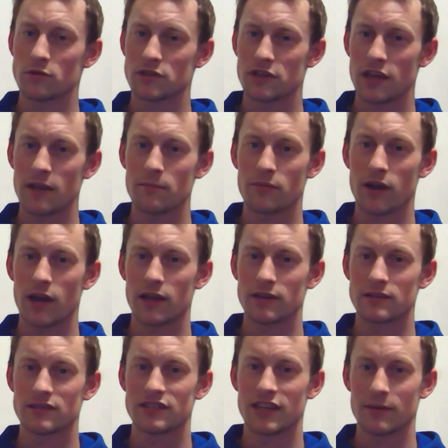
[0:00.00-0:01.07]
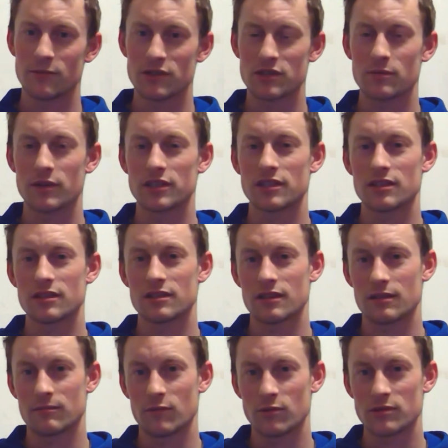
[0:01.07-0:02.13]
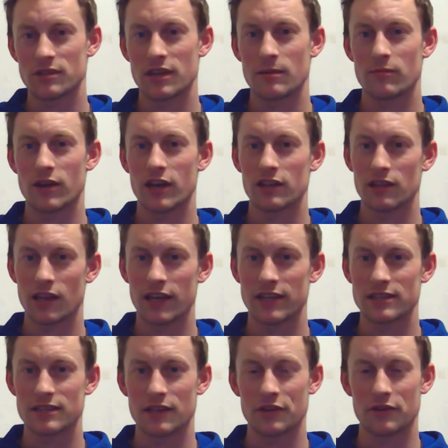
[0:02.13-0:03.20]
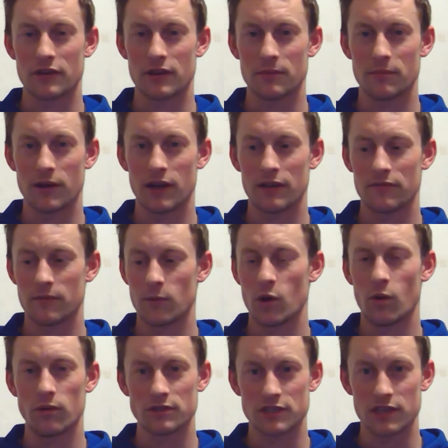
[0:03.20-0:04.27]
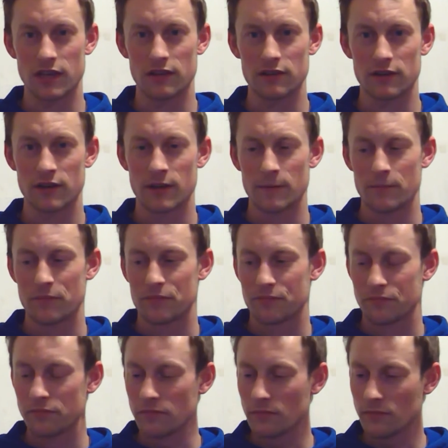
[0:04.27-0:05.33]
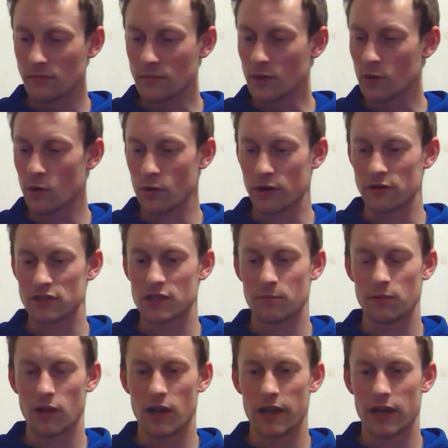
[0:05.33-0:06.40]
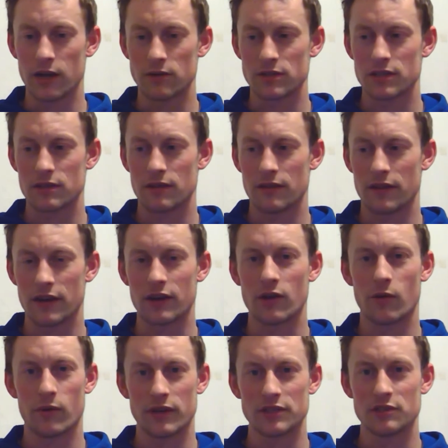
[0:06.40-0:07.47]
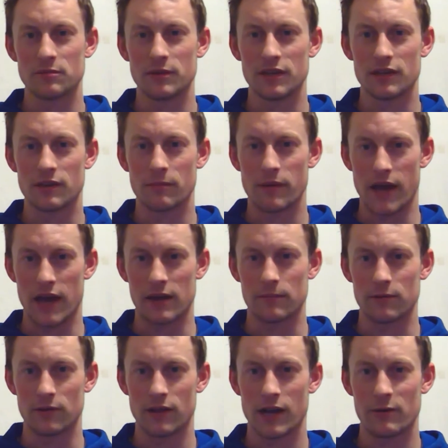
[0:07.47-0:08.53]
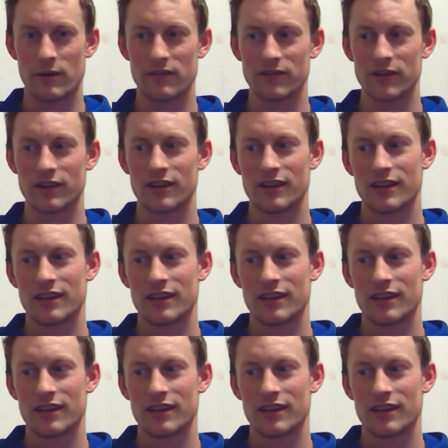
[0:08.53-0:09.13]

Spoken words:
name brand dimmer switches and most name brand lights that you're going to buy from a wholesaler or your supply house, they're going to be compatible. However,